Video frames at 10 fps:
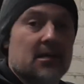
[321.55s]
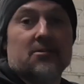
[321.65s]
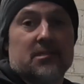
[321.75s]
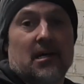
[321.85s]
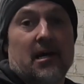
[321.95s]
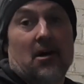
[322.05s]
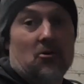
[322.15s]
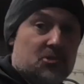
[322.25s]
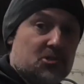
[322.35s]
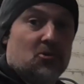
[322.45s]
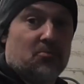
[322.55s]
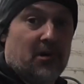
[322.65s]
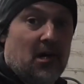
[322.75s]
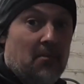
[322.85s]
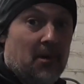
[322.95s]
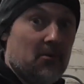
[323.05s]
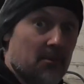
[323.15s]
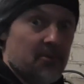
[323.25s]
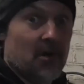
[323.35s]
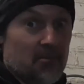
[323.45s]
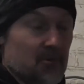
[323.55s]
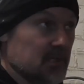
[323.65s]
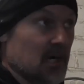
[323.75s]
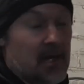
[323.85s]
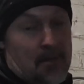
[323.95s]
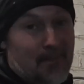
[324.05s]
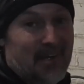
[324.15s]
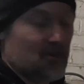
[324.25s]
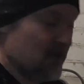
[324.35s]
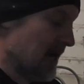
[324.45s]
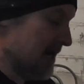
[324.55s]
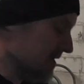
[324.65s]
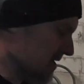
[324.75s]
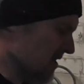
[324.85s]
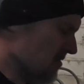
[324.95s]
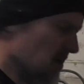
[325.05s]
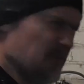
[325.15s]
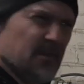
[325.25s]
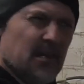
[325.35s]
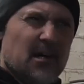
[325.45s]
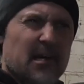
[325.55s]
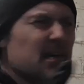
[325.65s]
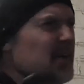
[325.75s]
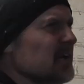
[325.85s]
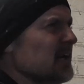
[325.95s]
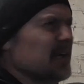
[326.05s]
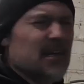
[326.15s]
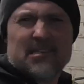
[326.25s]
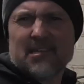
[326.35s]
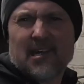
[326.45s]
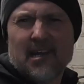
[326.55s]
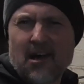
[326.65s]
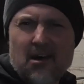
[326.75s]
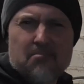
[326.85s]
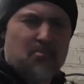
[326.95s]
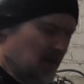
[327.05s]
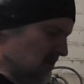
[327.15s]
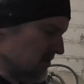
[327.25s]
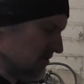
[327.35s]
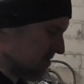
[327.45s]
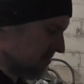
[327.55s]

it looks like old school primer, when primer was like a mid-grey, rather than like, I don't know, it's like a light blue or